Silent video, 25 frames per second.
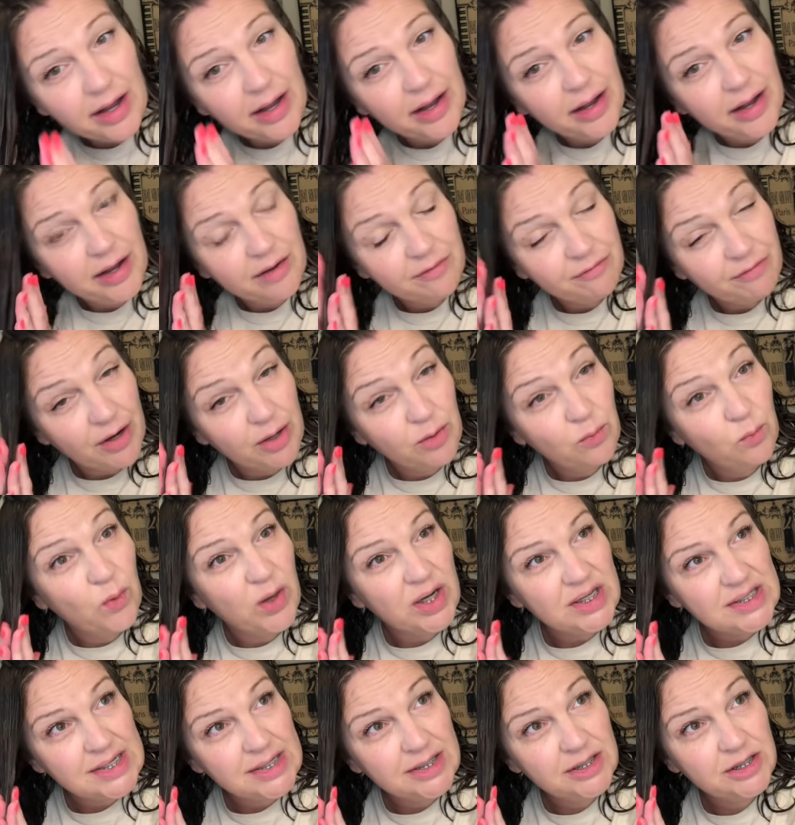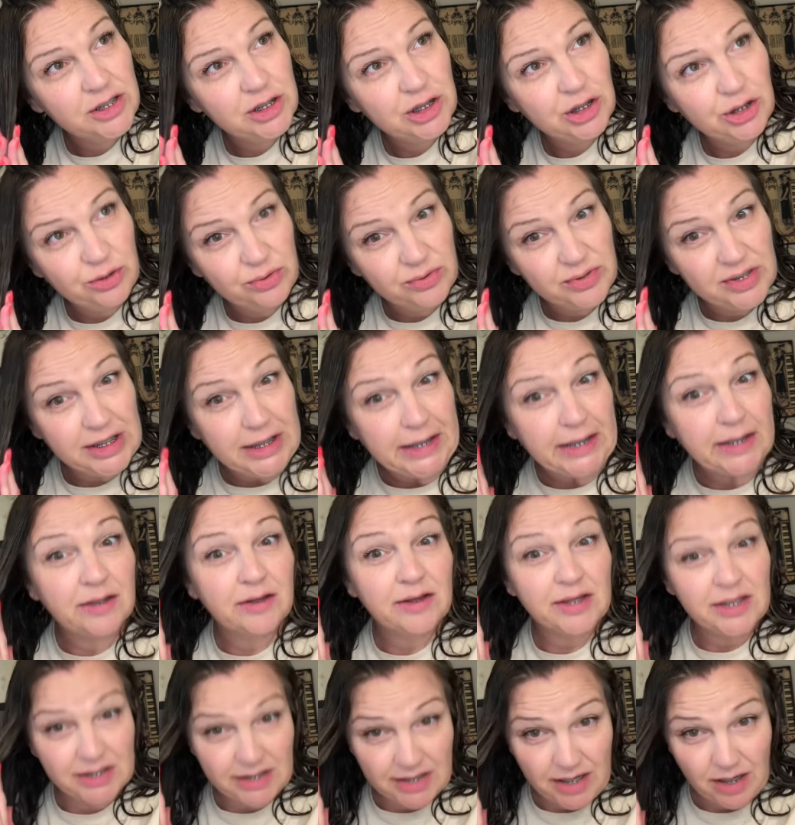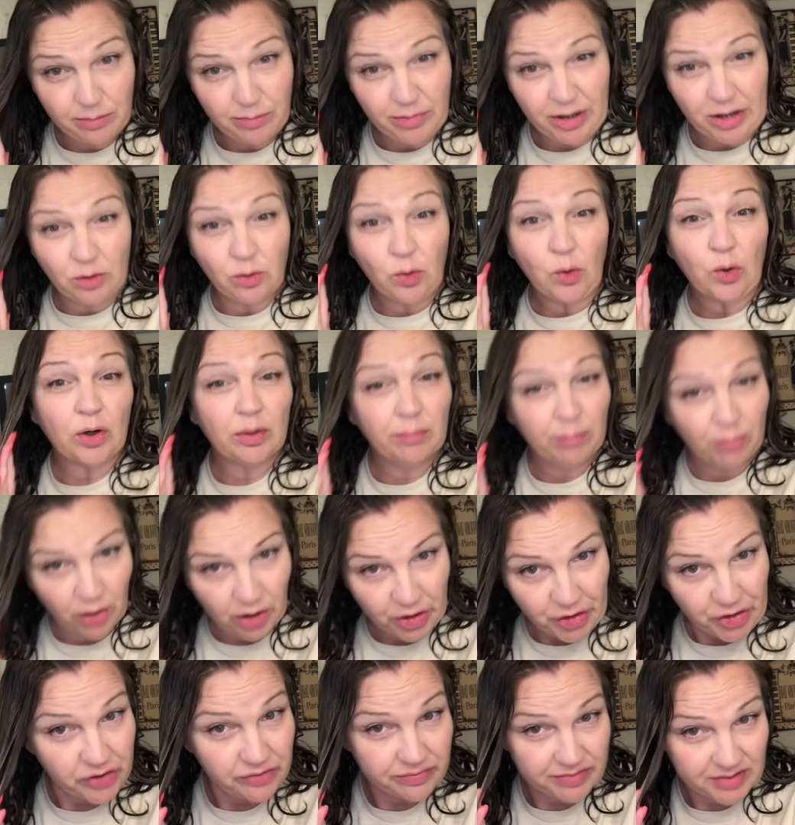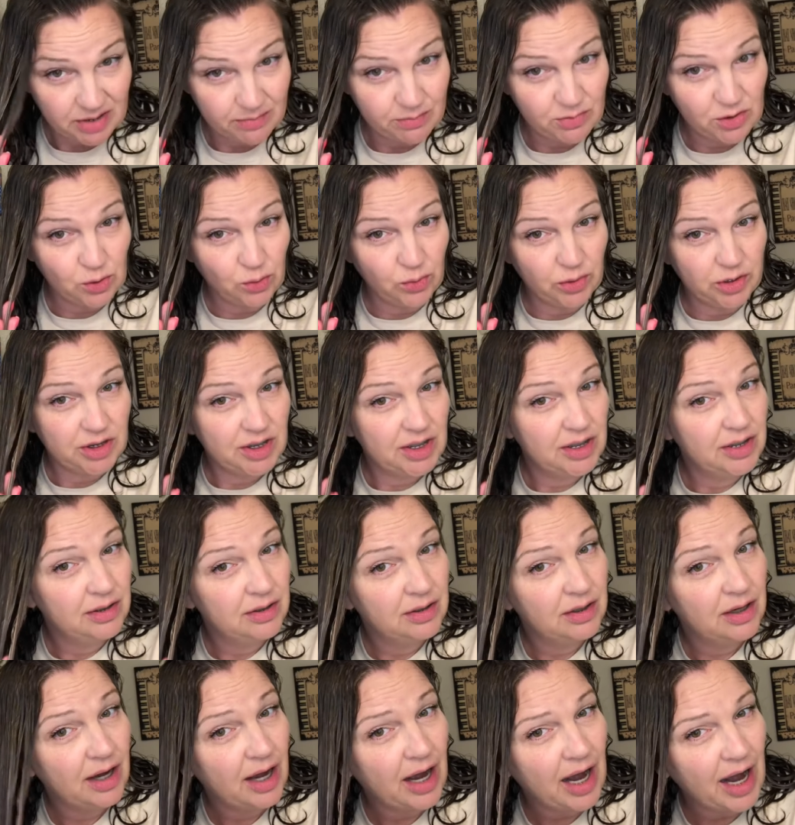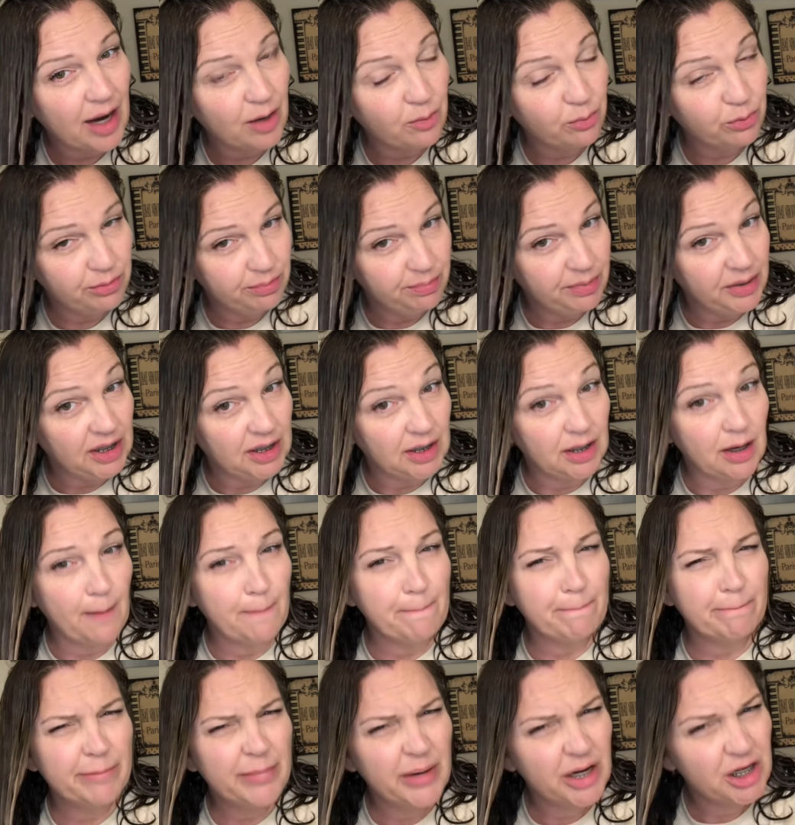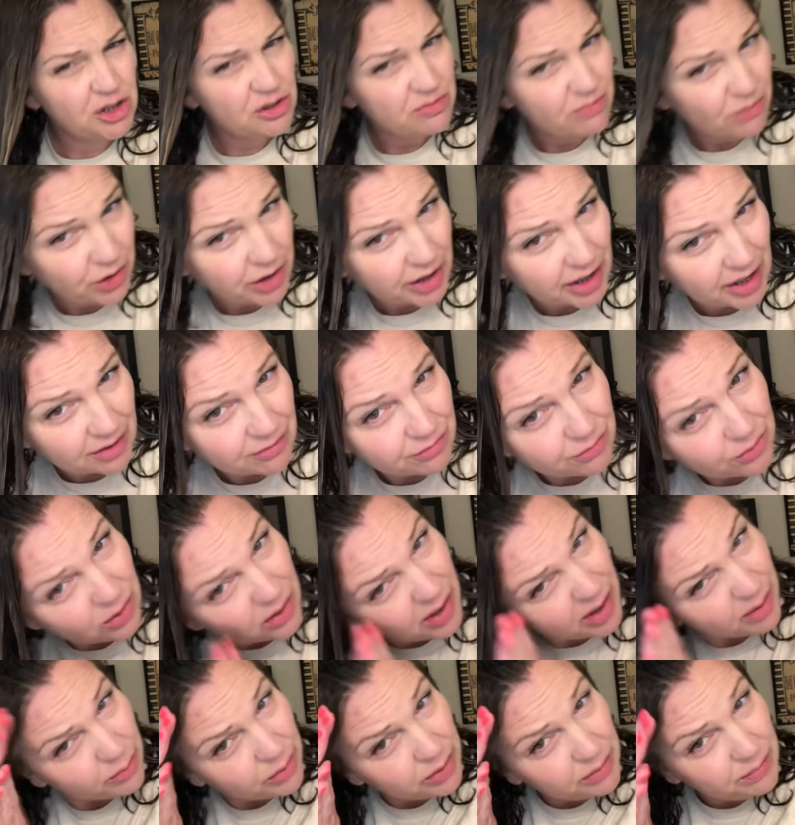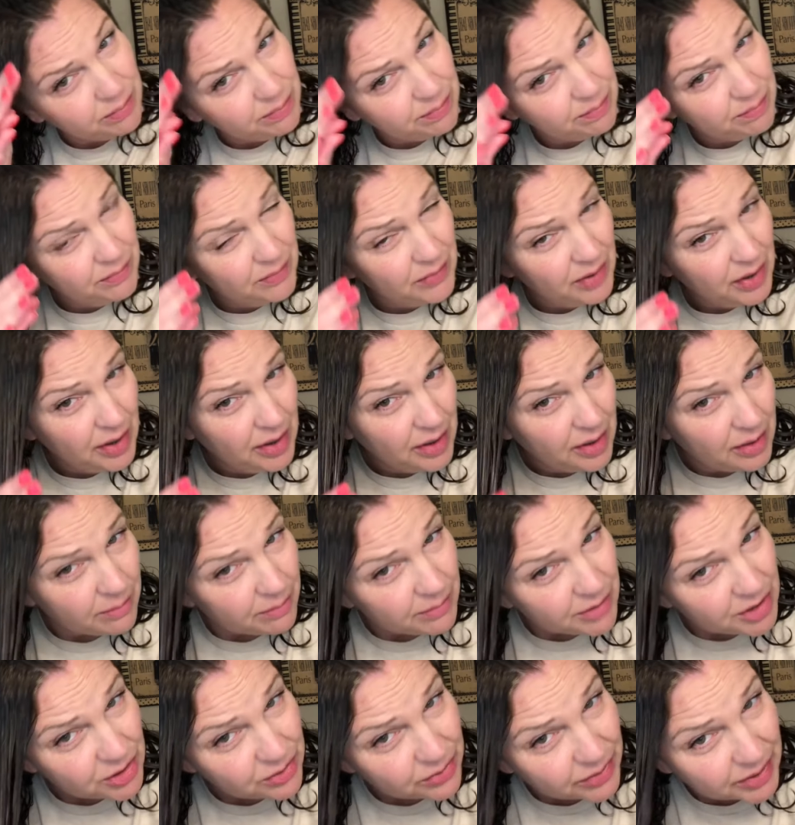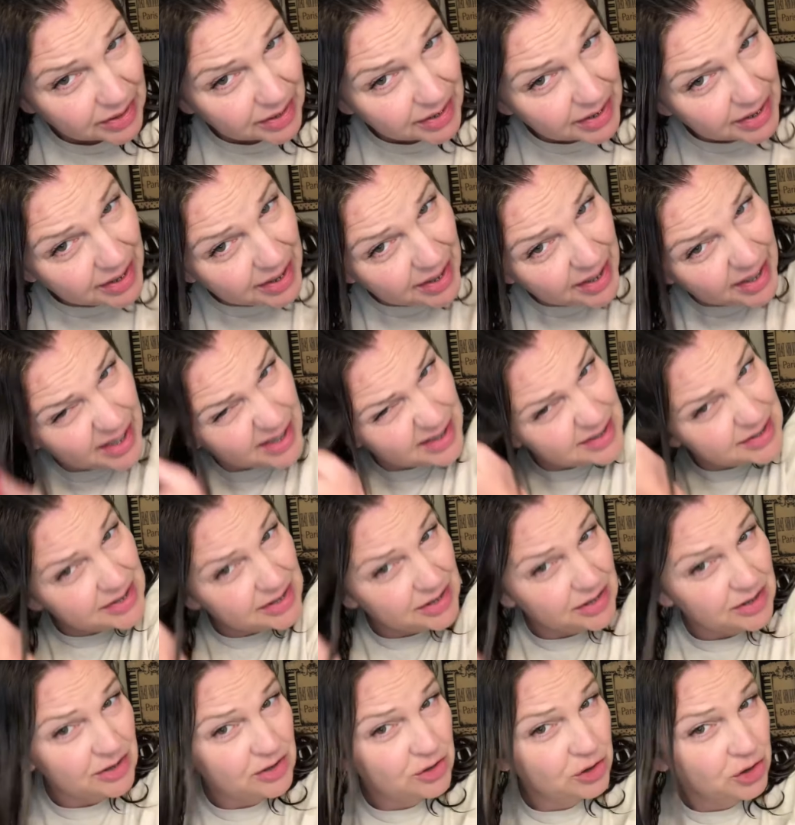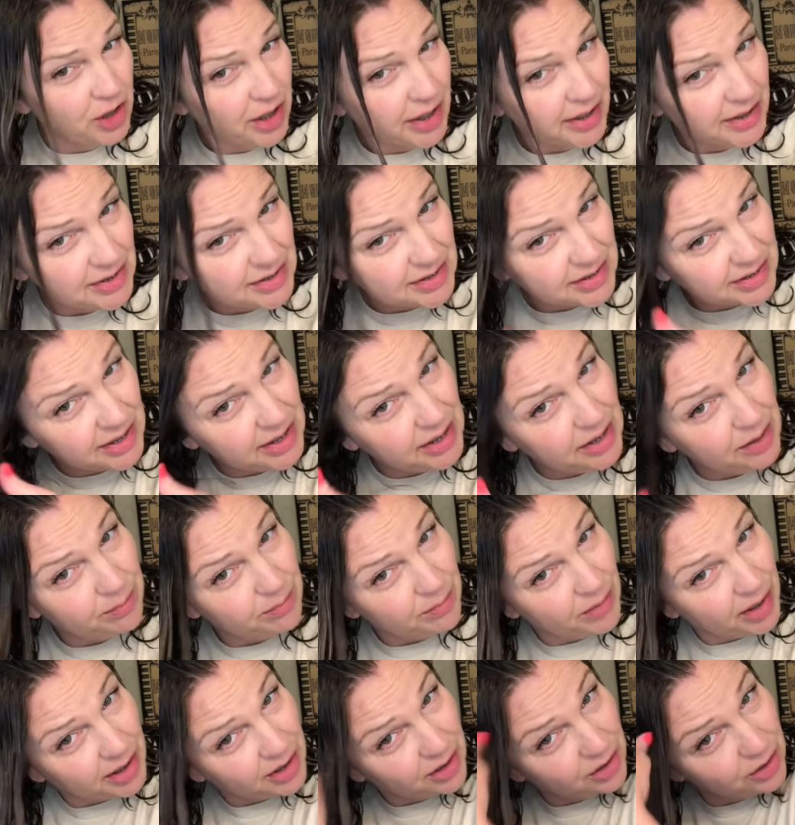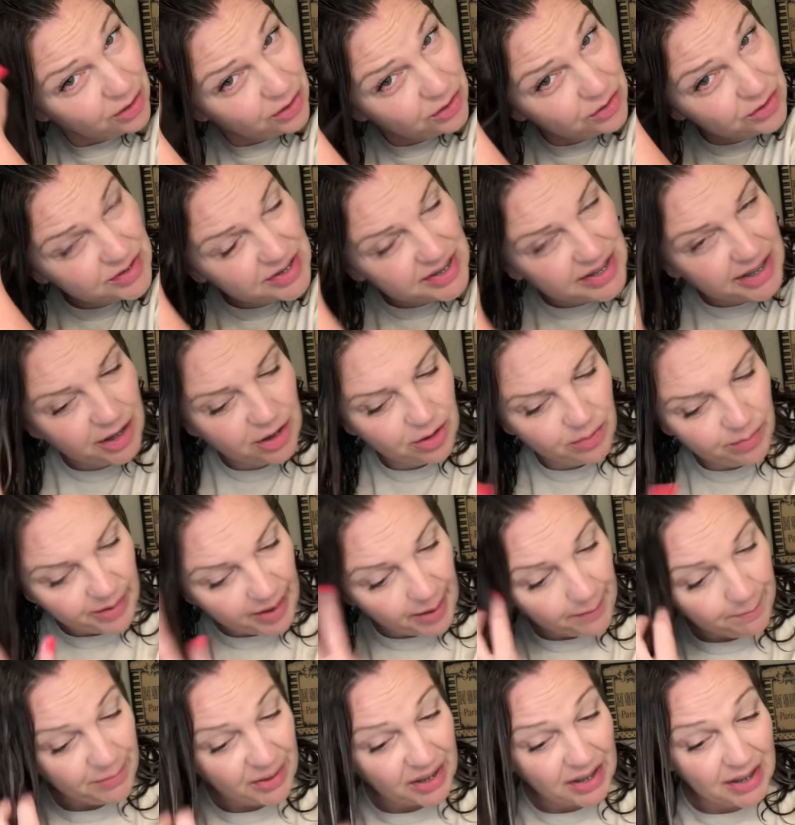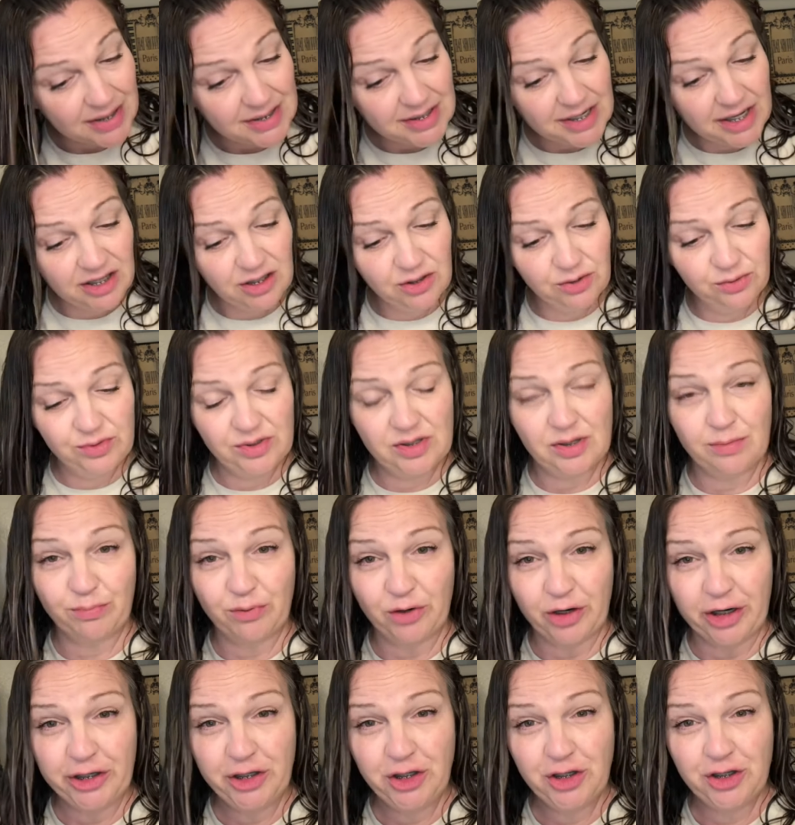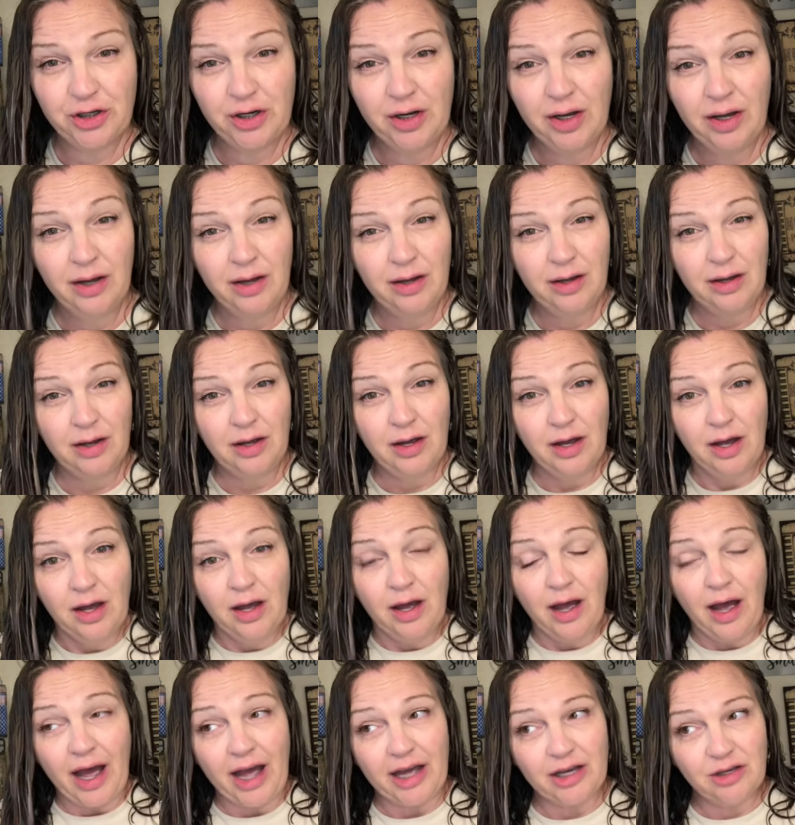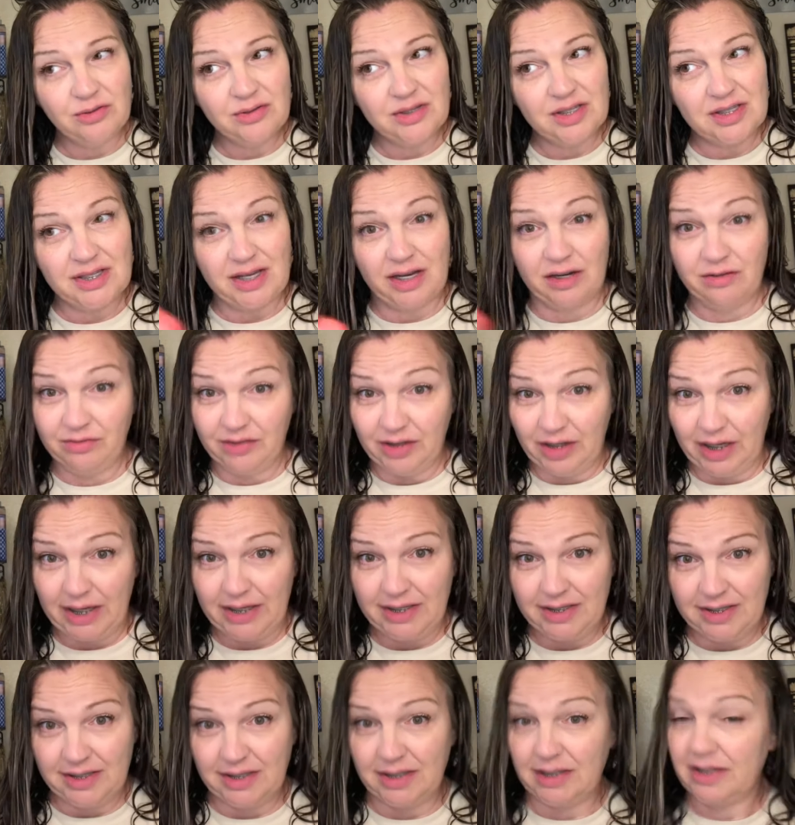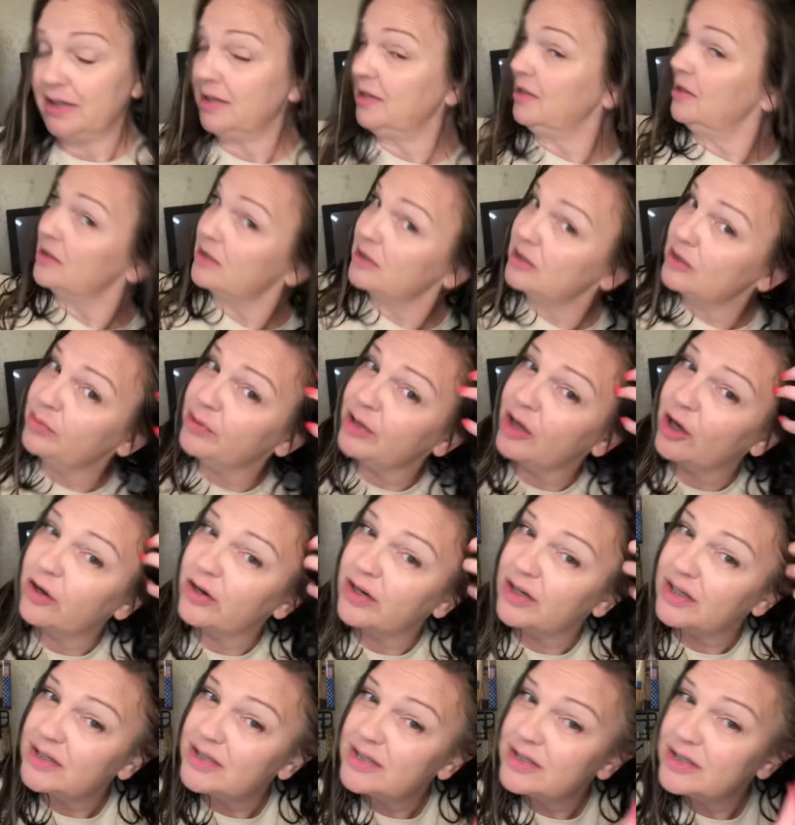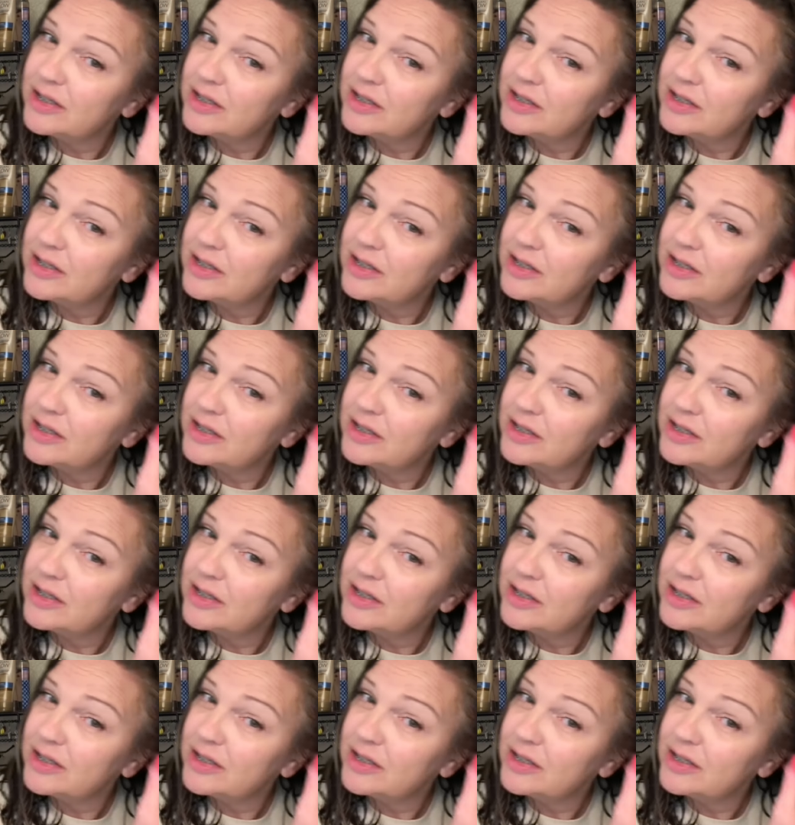if I wasn't using the Denman or a brush of some sort, I would be much more careful. I would be doing this and trying to keep my curls here, but because I use the brush, I use this out of laziness, to be honest.